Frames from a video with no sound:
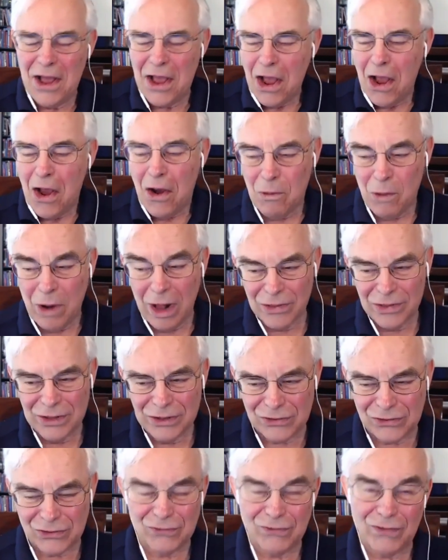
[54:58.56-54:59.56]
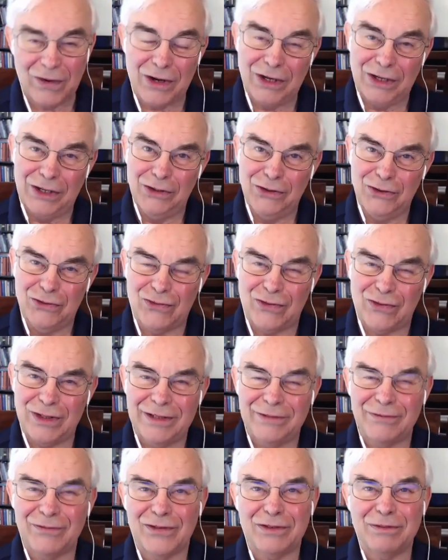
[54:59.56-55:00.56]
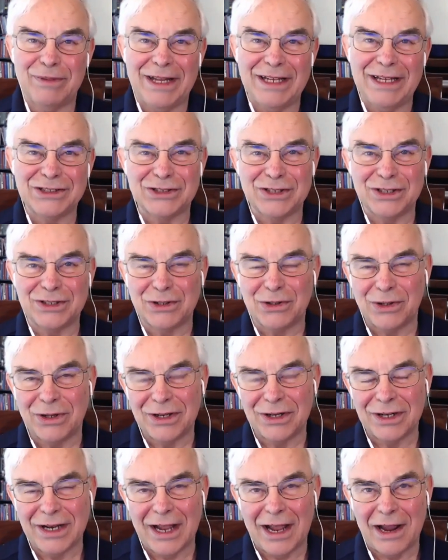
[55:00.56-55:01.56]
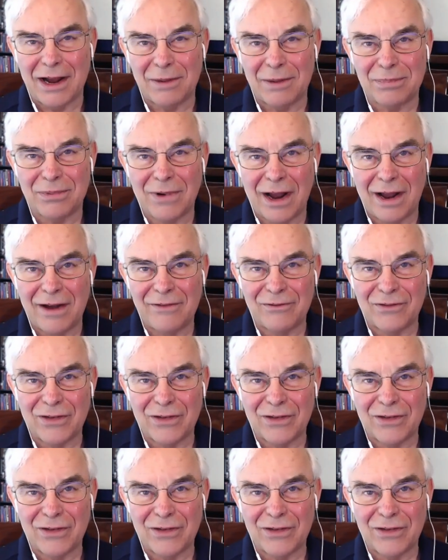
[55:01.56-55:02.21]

Well, this is very useful information, Courtney. I, I very